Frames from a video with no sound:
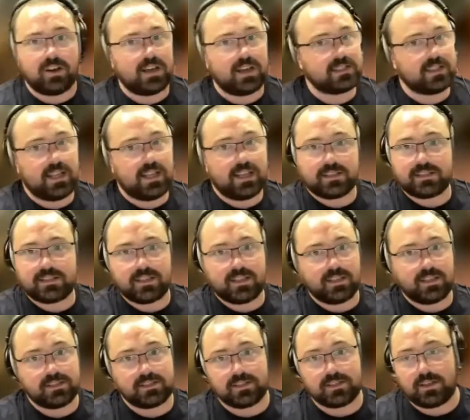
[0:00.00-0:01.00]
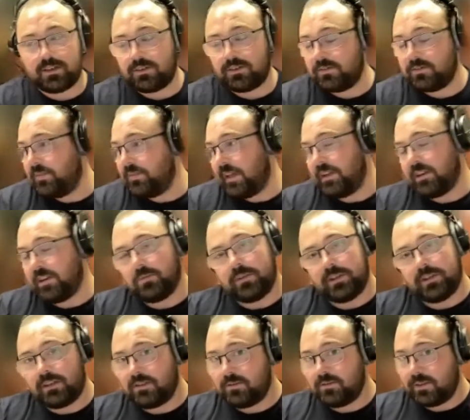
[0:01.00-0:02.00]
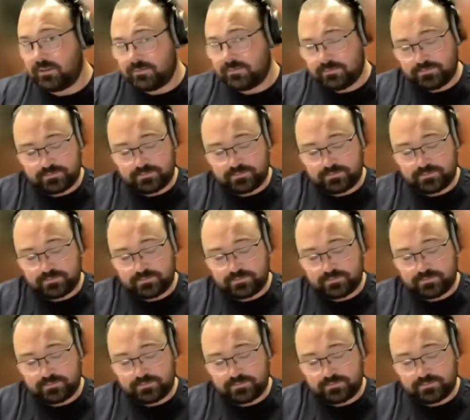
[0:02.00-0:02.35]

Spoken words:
guys' legacy, so they know what they're doing.